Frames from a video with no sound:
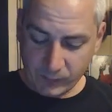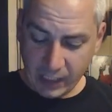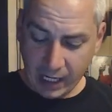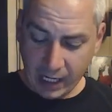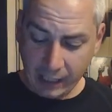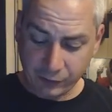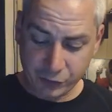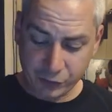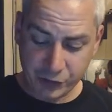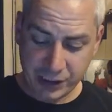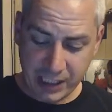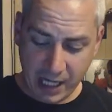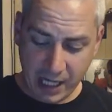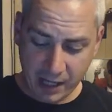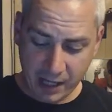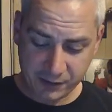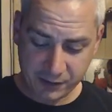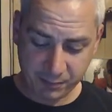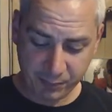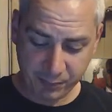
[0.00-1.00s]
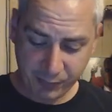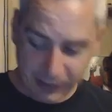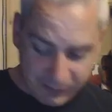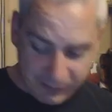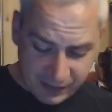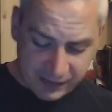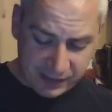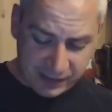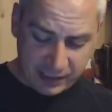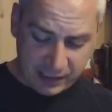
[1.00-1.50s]
And she has
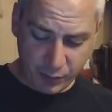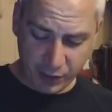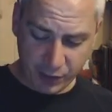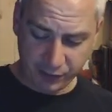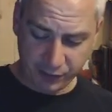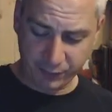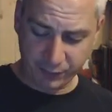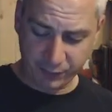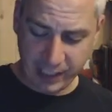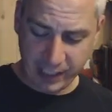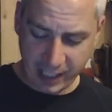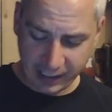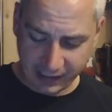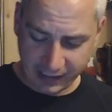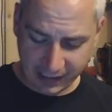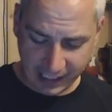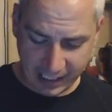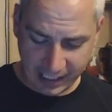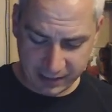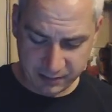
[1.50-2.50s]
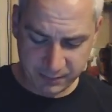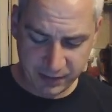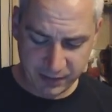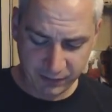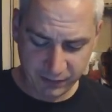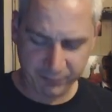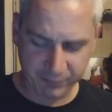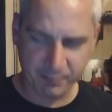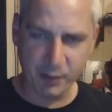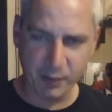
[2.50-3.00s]
previously worked for the Academy
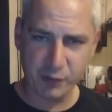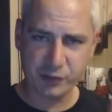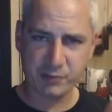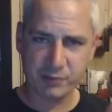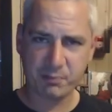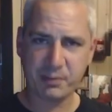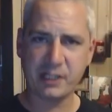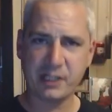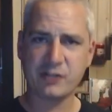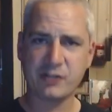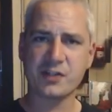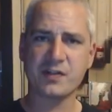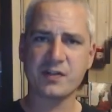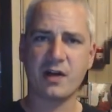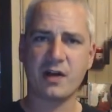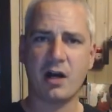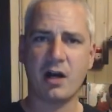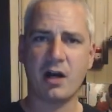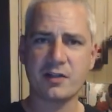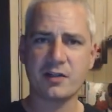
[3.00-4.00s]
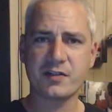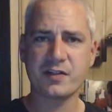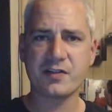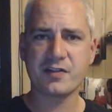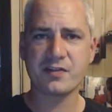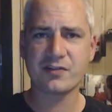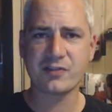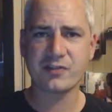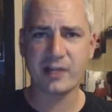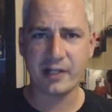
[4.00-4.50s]
of Motion Pictures Arts
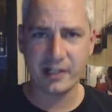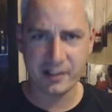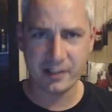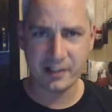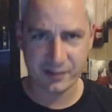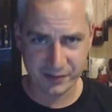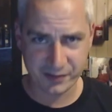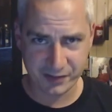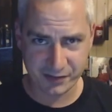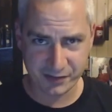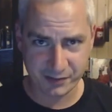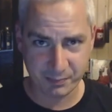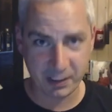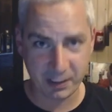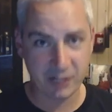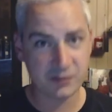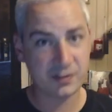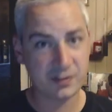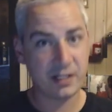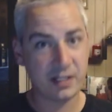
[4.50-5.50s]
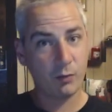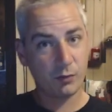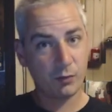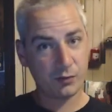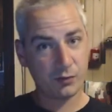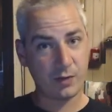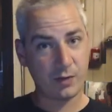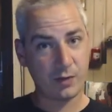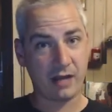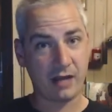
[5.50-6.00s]
and Sciences, because they
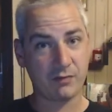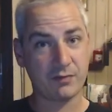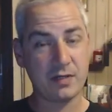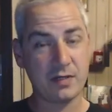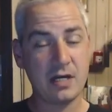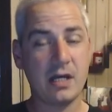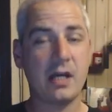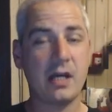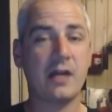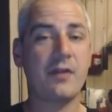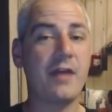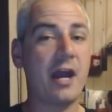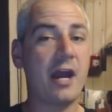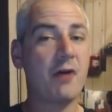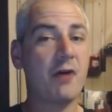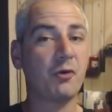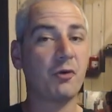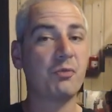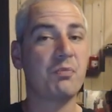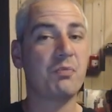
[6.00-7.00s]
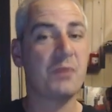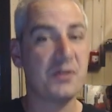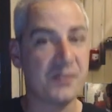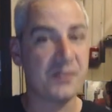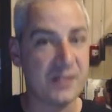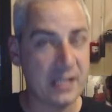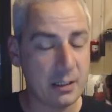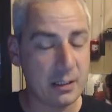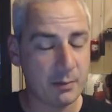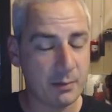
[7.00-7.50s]
also have their own
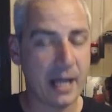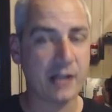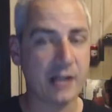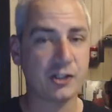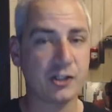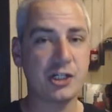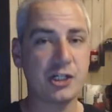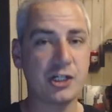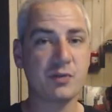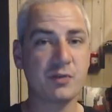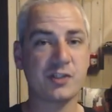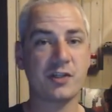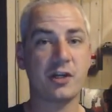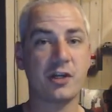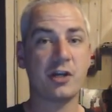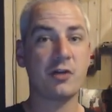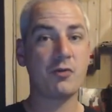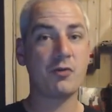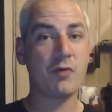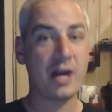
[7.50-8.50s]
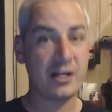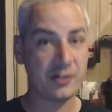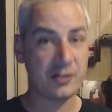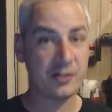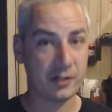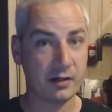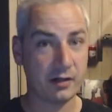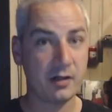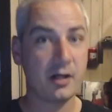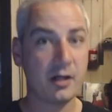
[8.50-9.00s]
museum, and she was the
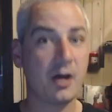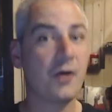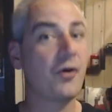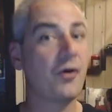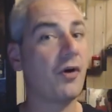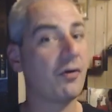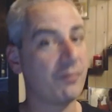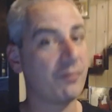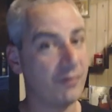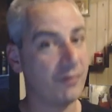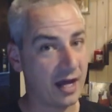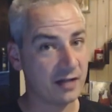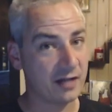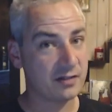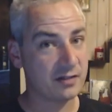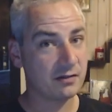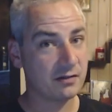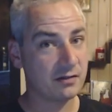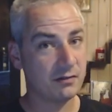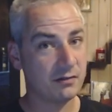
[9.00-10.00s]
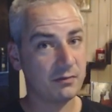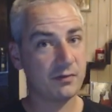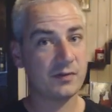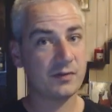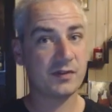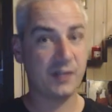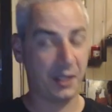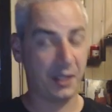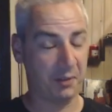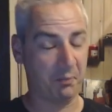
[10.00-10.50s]
curator of that
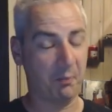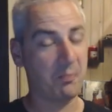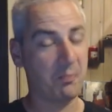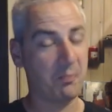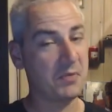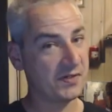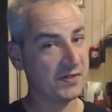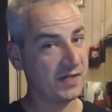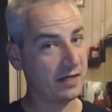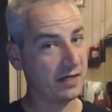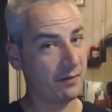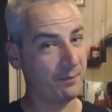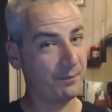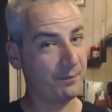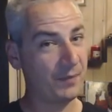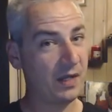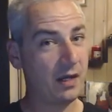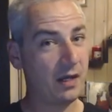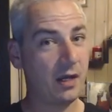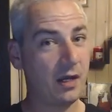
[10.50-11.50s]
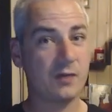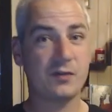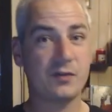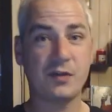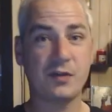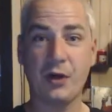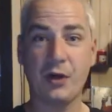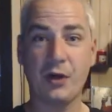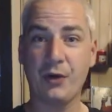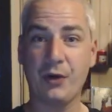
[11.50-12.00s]
same museum.
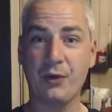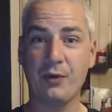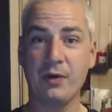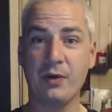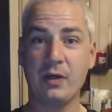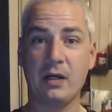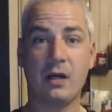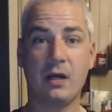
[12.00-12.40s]
So